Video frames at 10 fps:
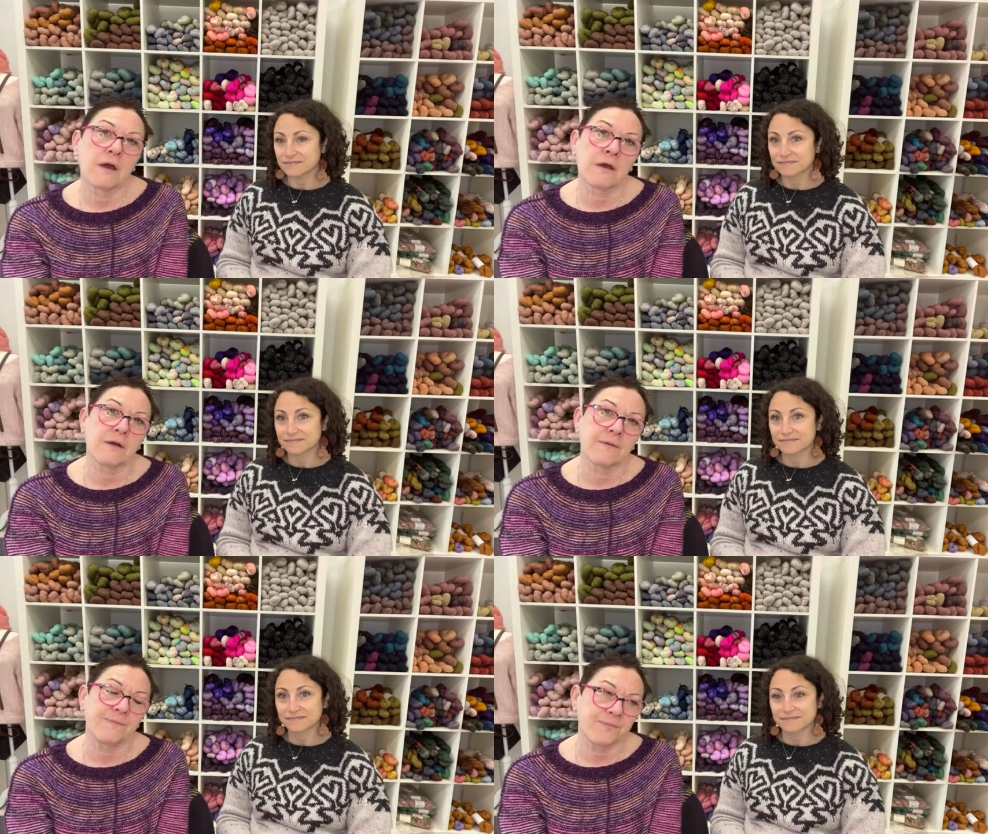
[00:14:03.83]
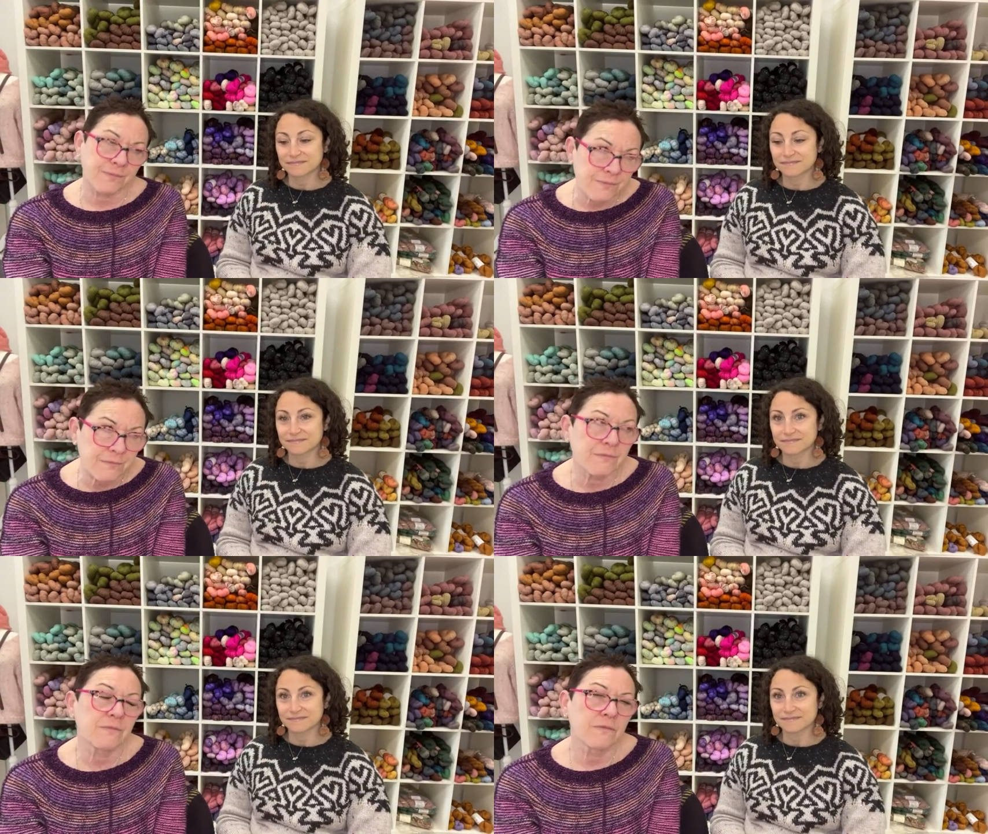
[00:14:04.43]
Speaker 1: Um,
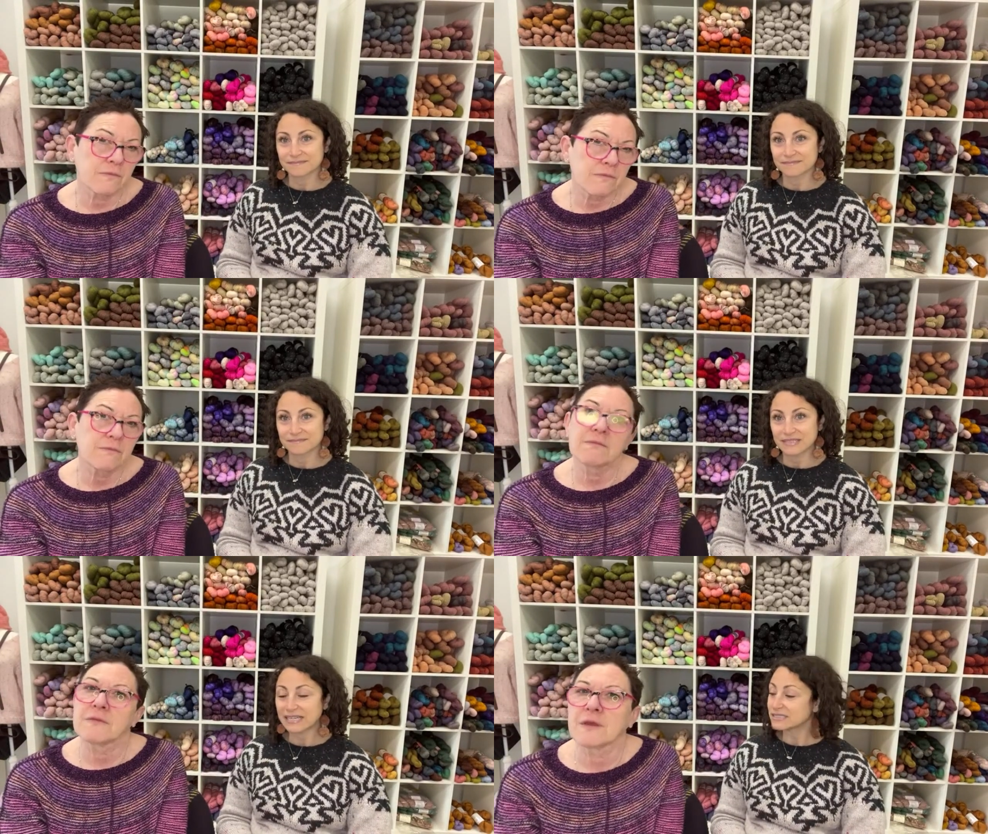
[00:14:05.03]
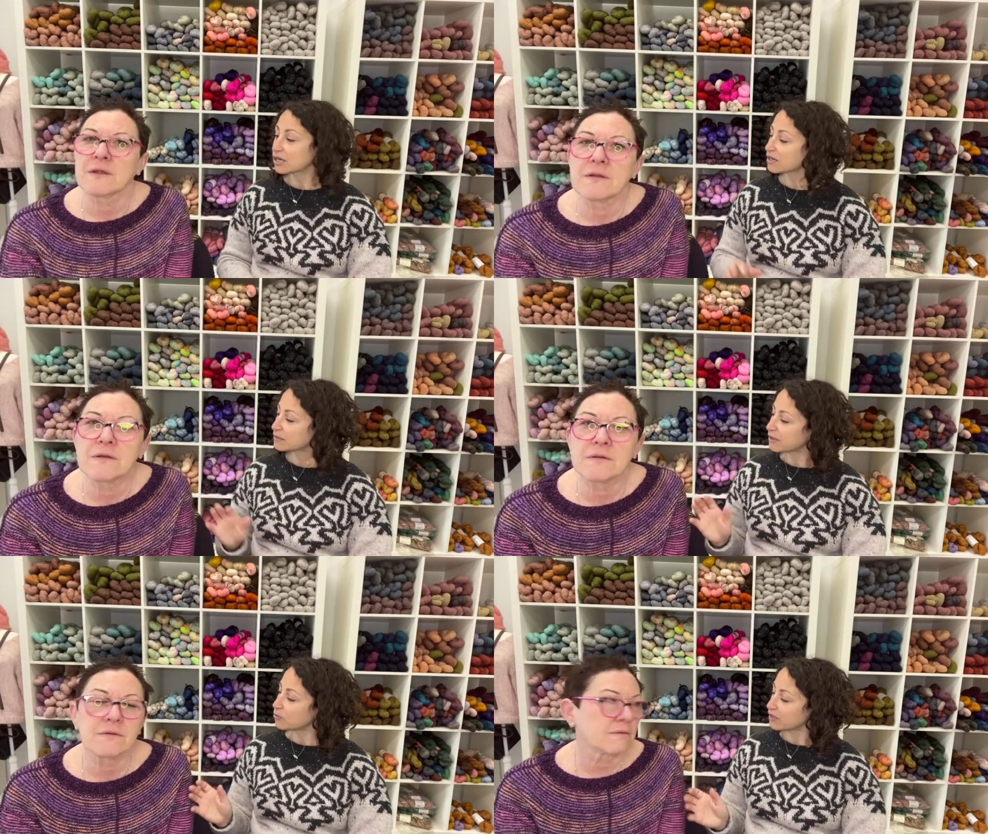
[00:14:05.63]
Speaker 2: and talk
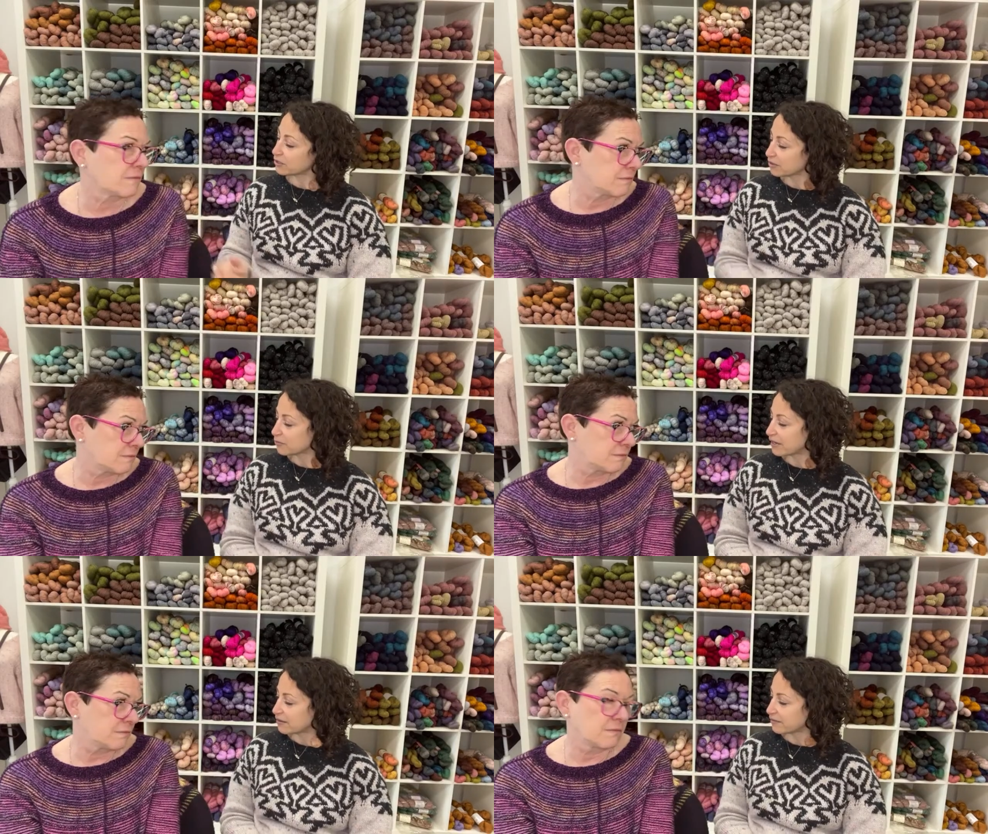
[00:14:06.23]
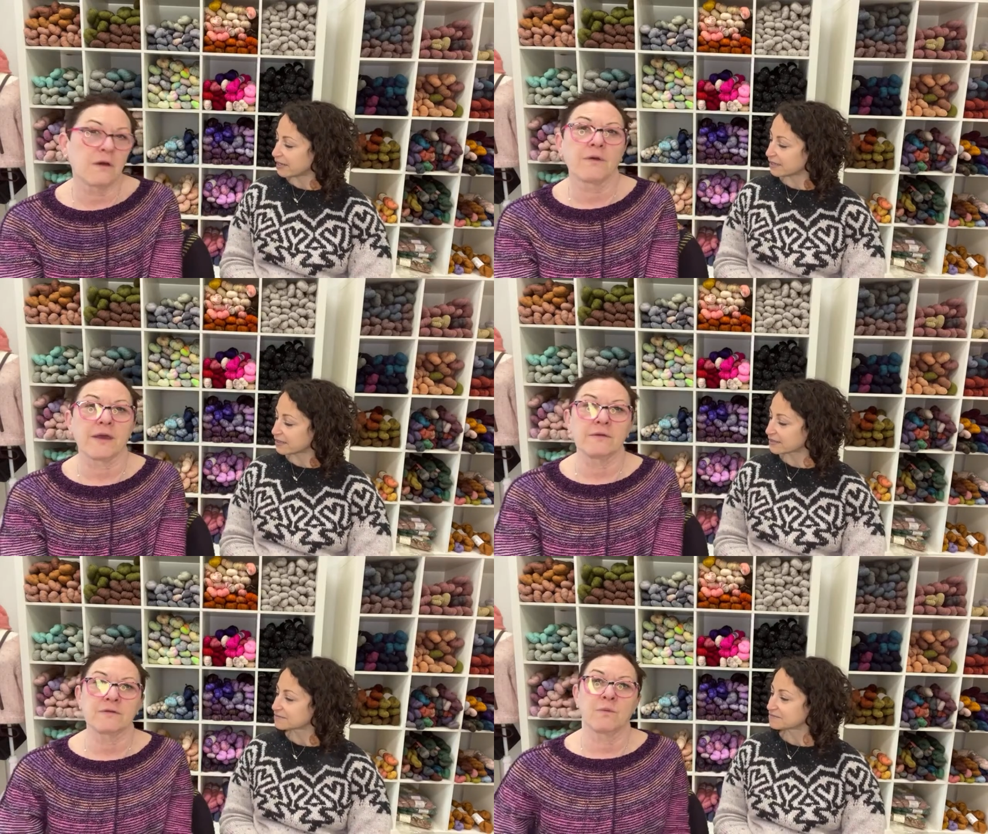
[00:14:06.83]
about what you're wearing.
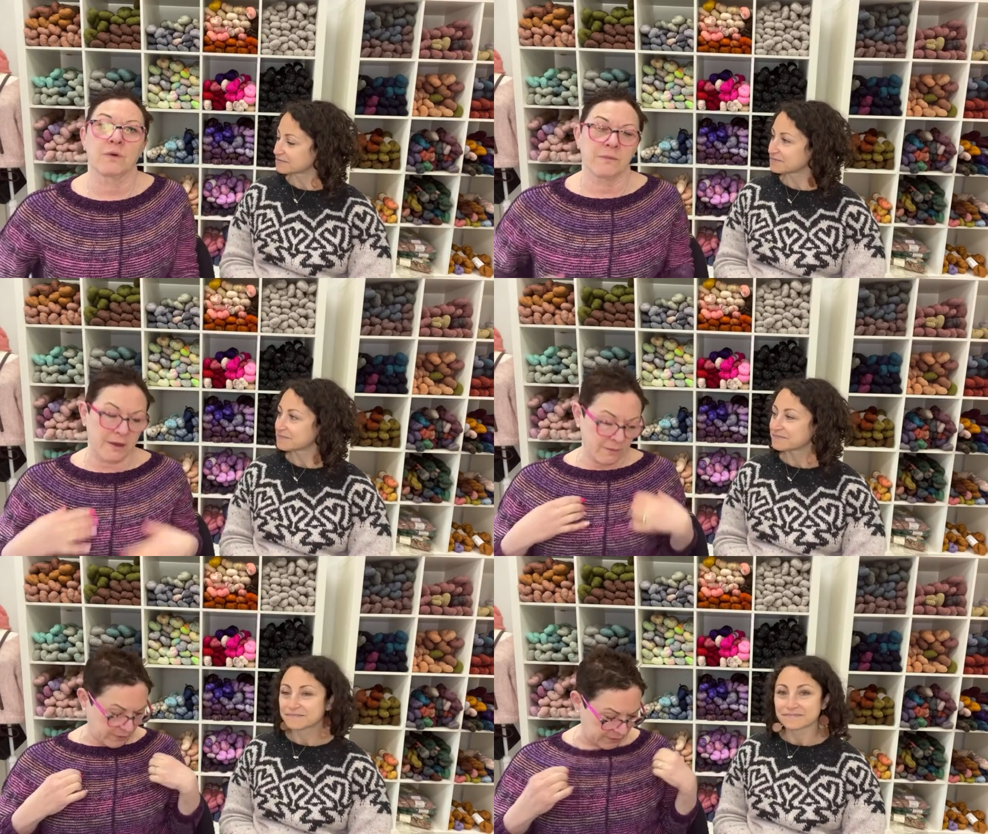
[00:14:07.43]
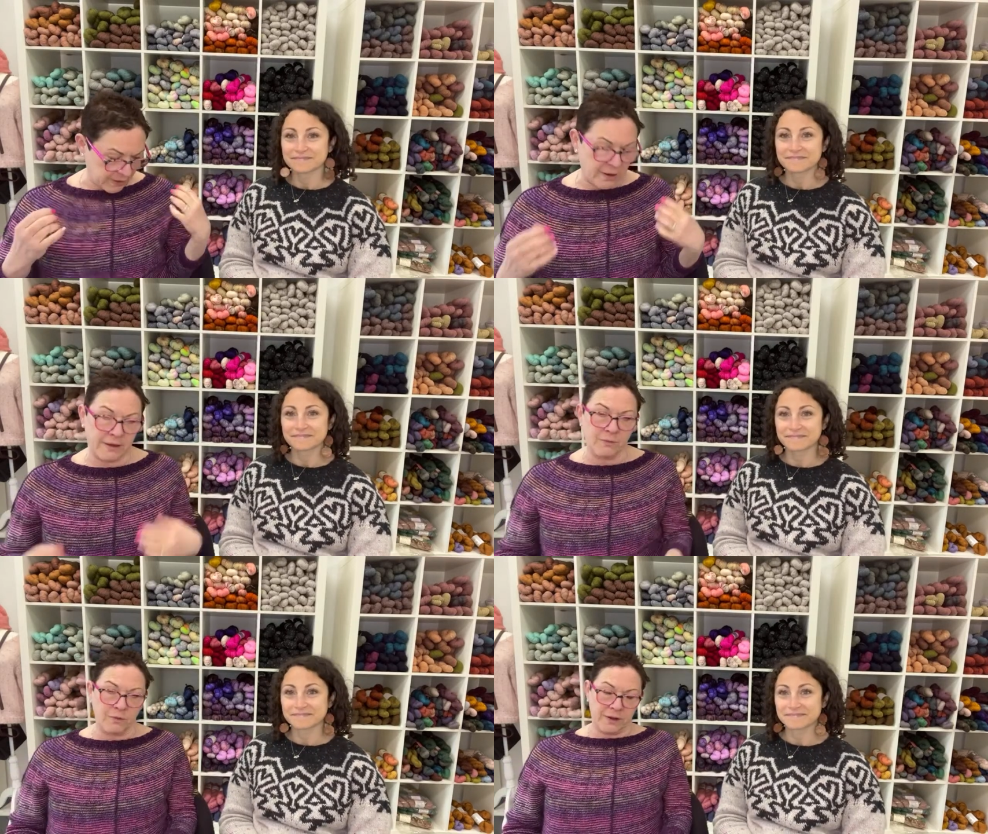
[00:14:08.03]
Okay,
Speaker 1: so what am I wearing? I
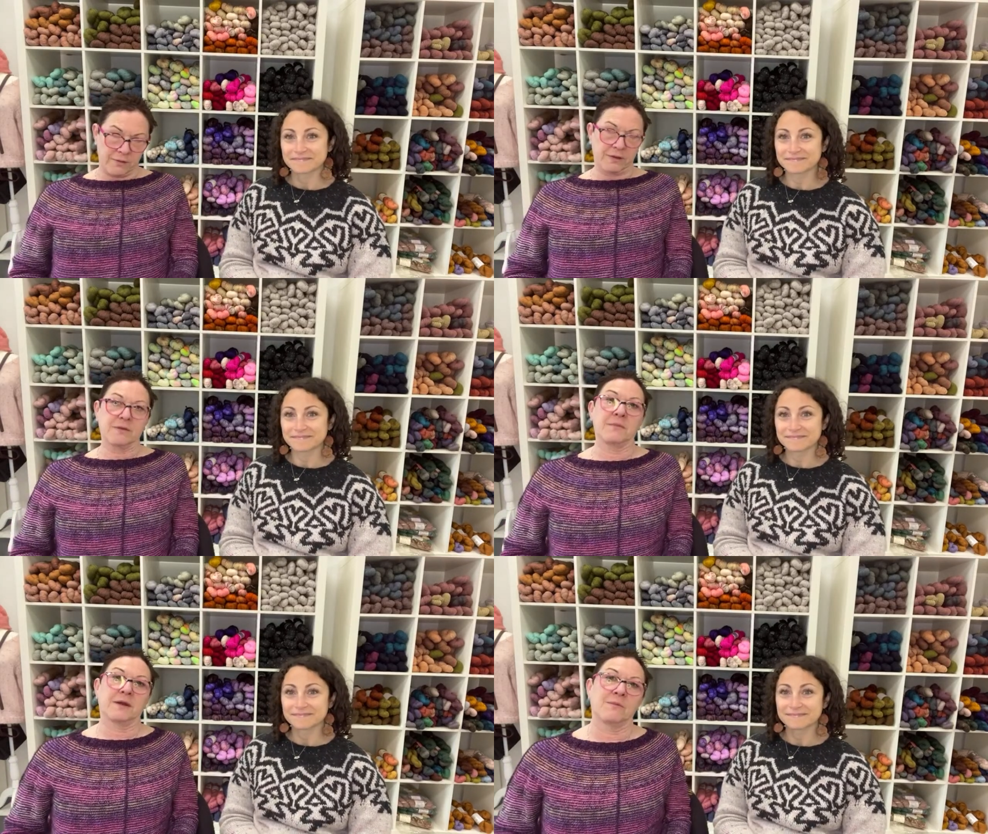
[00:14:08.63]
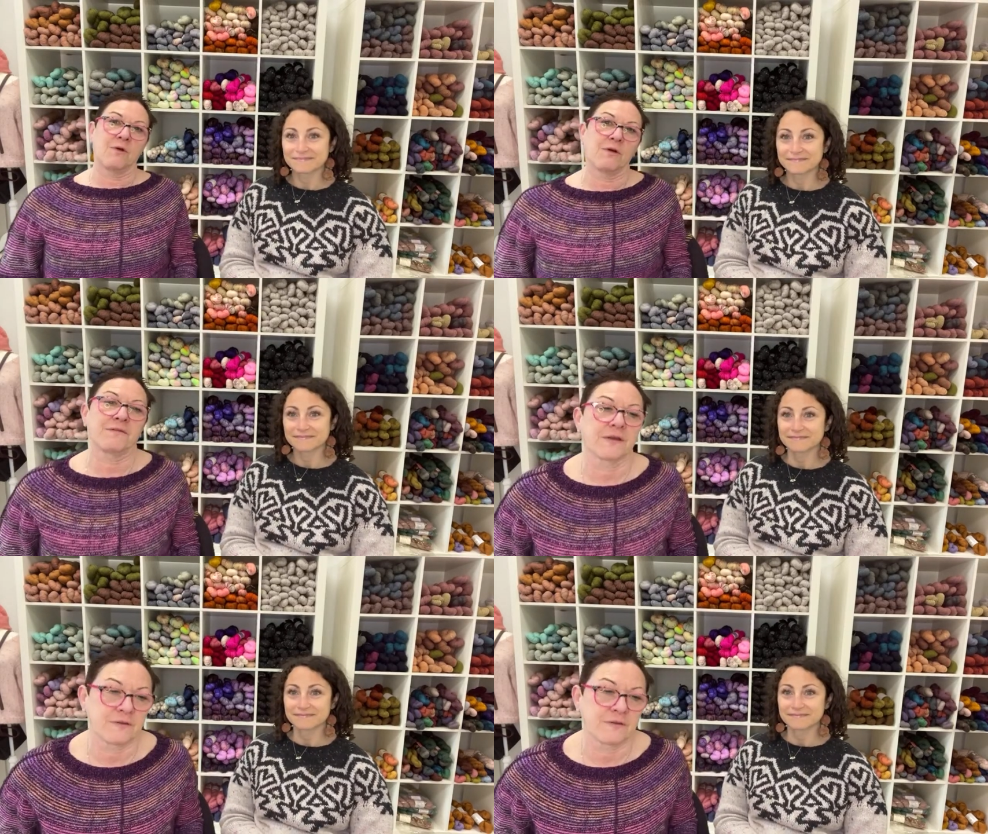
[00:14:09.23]
am wearing the Metamorphic